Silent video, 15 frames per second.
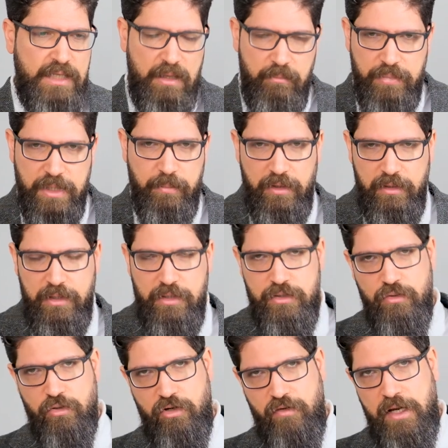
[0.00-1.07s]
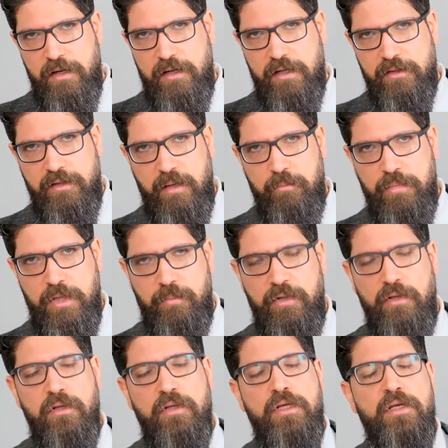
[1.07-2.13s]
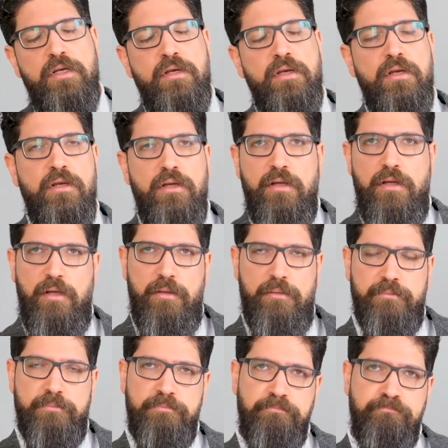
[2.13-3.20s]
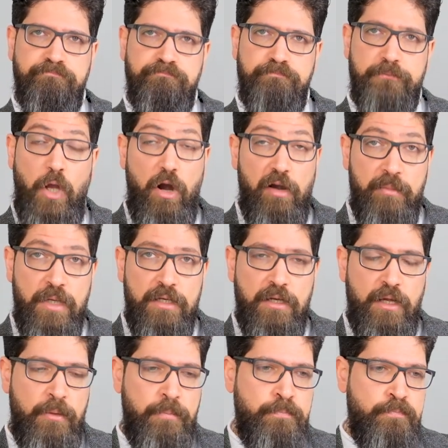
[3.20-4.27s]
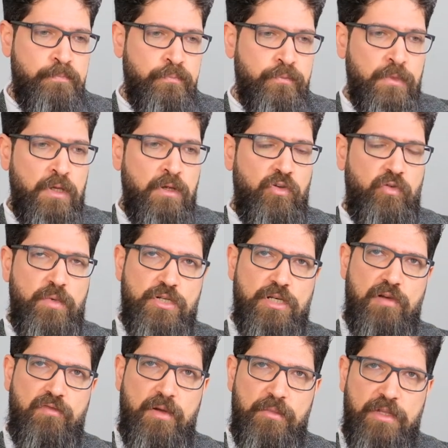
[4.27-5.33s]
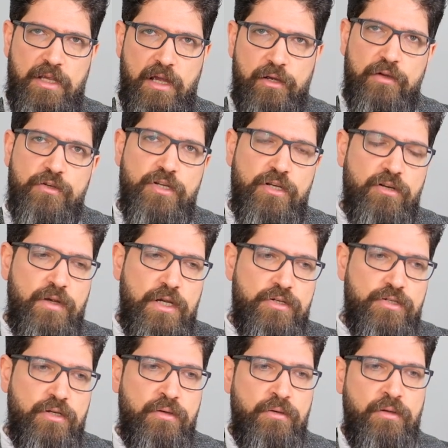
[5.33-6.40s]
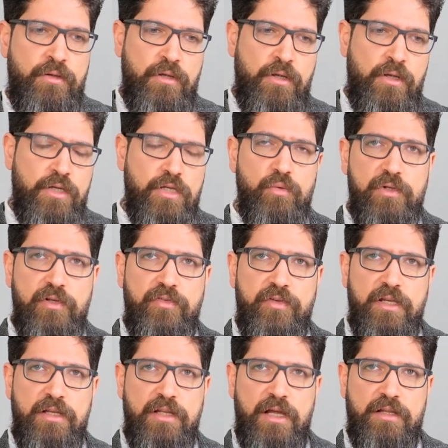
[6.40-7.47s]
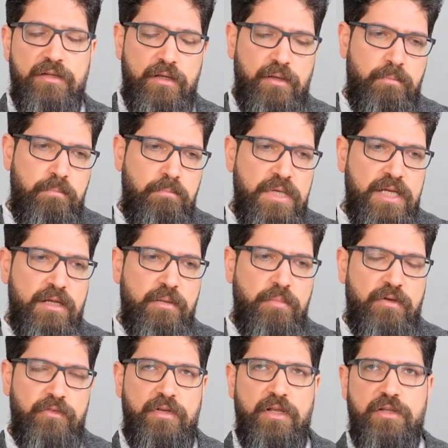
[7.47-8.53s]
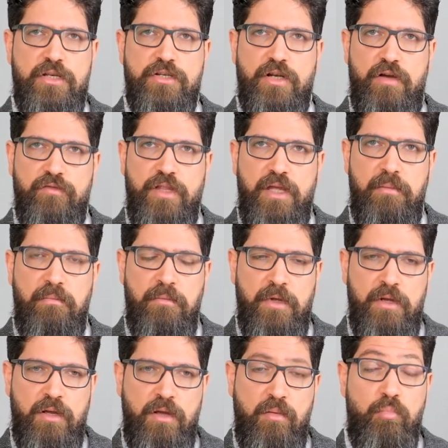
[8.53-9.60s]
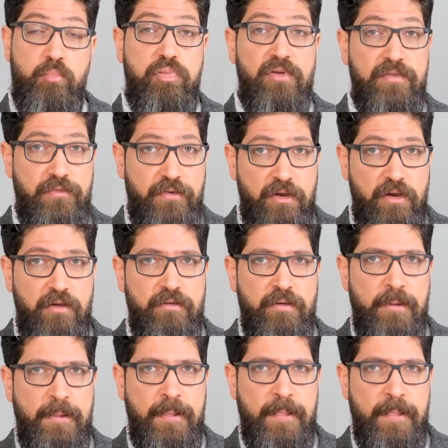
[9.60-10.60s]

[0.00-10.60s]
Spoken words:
10 people in Ukraine and 10 people in Armenia, especially from the younger generation, you will see that a big percentage of them prefer